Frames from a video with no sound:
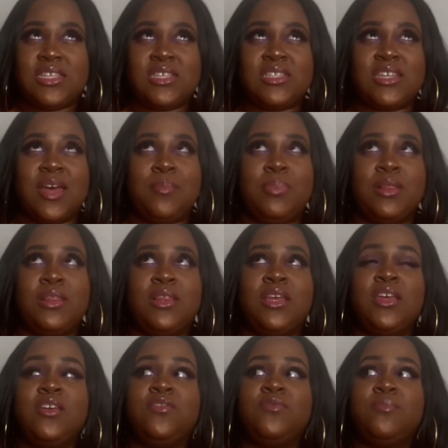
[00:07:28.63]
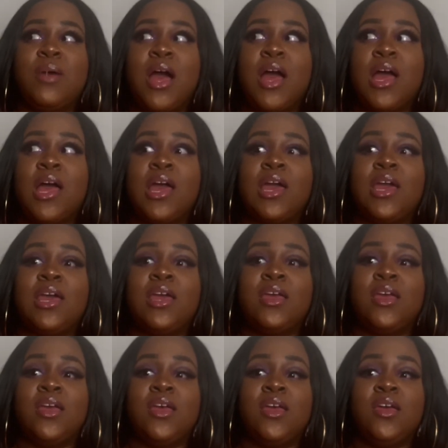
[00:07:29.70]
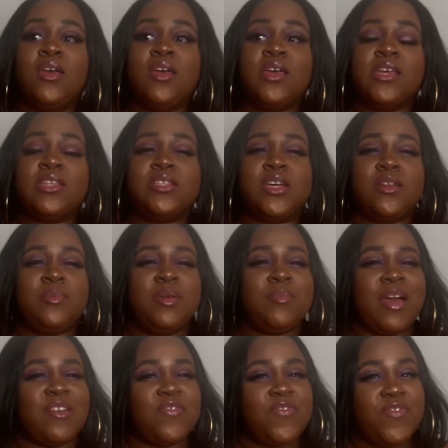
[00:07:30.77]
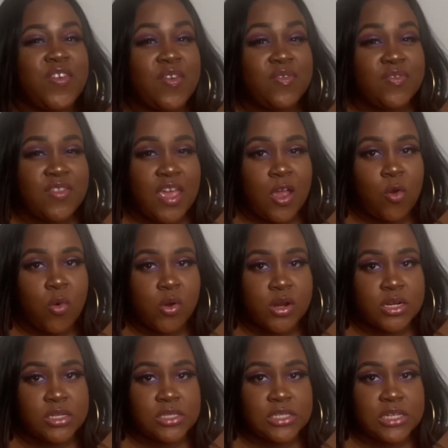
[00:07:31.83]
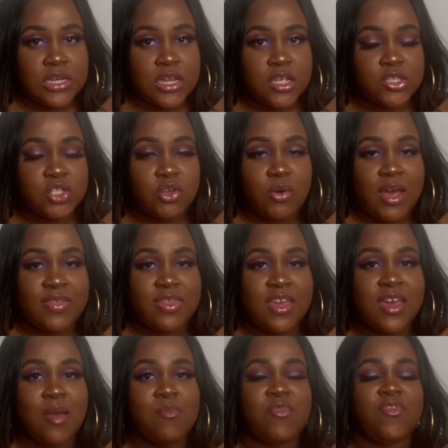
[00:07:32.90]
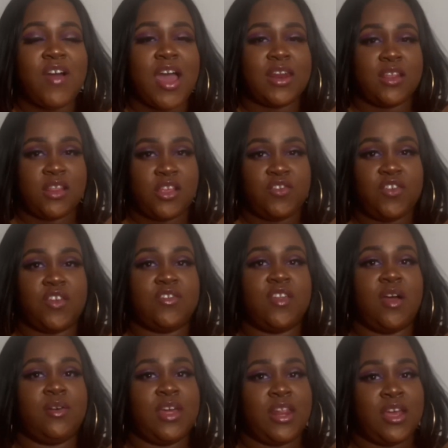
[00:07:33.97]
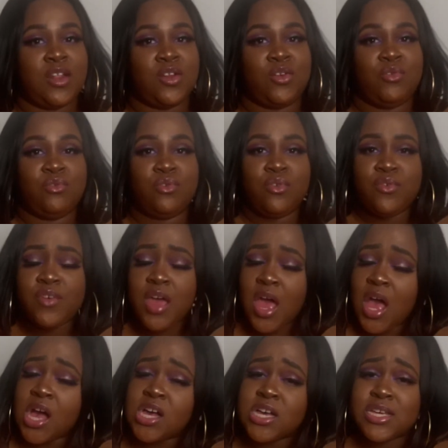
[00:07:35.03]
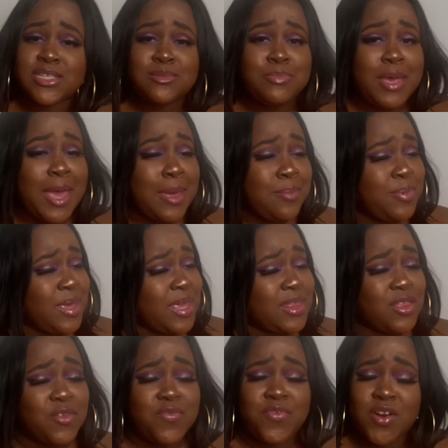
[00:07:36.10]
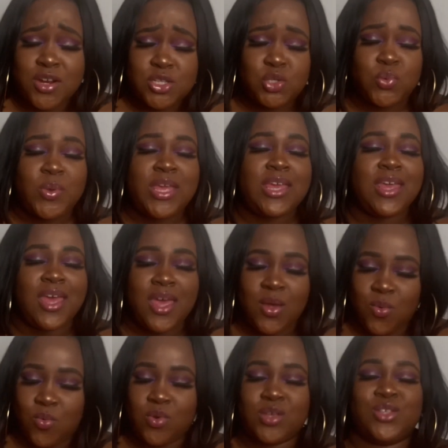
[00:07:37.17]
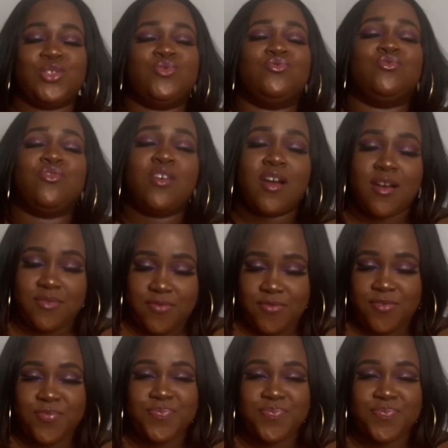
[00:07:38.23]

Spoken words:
I believe it's gonna be my 5th day quarantining. So I think I'm finally just now getting in the groove, because baby, the first week it was rough.